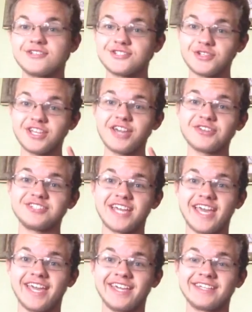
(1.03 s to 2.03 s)
So the other
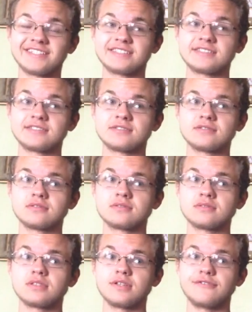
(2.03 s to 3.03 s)
day,
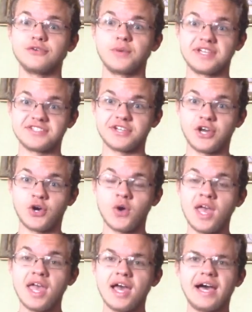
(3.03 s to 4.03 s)
a few weeks
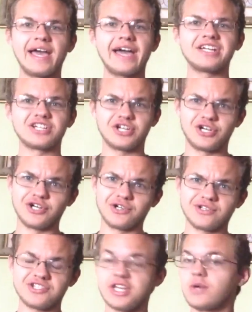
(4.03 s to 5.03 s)
ago, I had an
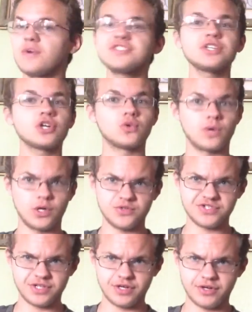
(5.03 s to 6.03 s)
urge, and it wasn't a
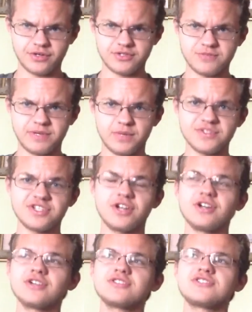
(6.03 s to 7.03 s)
gross urge, but it was an
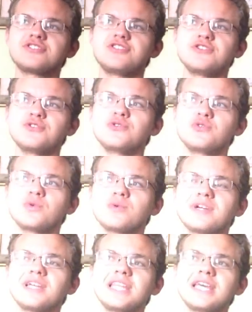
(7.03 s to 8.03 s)
urge to
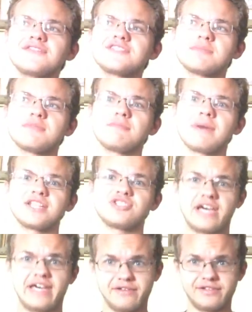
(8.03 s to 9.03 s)
relive some of my
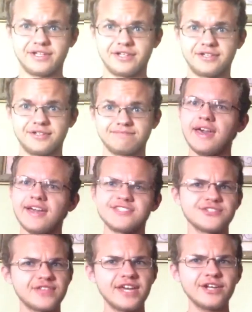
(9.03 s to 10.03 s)
childhood. And
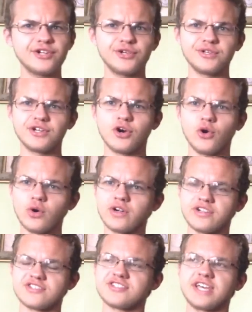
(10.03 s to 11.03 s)
so that included
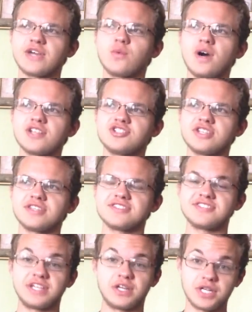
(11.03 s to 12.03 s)
horrors like watching The
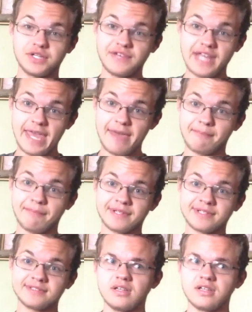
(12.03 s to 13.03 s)
Secret of Nim,
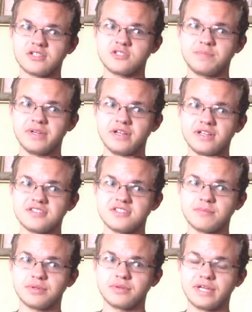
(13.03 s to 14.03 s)
and
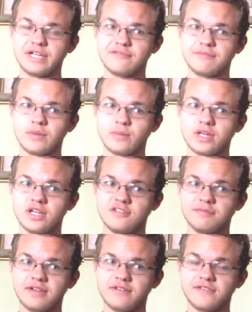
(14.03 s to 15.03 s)
experiencing bereavement when all
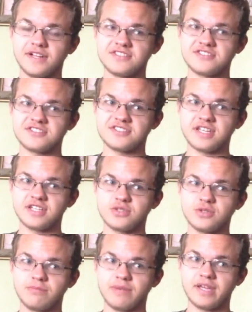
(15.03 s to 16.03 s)
of my friends decided
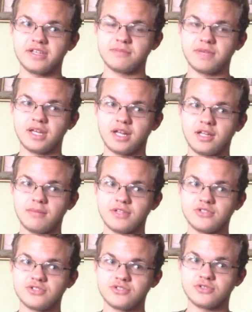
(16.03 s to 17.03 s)
to abandon me in
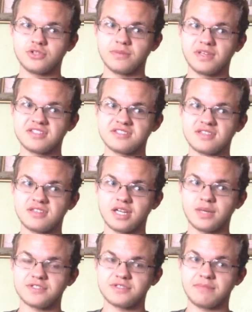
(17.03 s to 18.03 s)
elementary school because they thought
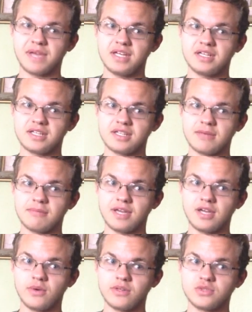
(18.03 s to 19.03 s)
I was abandoning them by
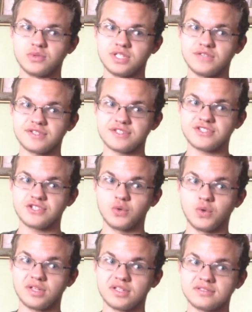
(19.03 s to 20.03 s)
going to a different
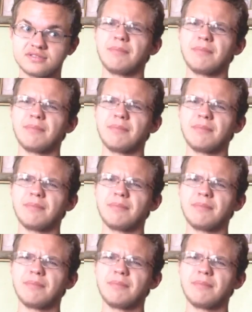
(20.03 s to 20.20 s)
school.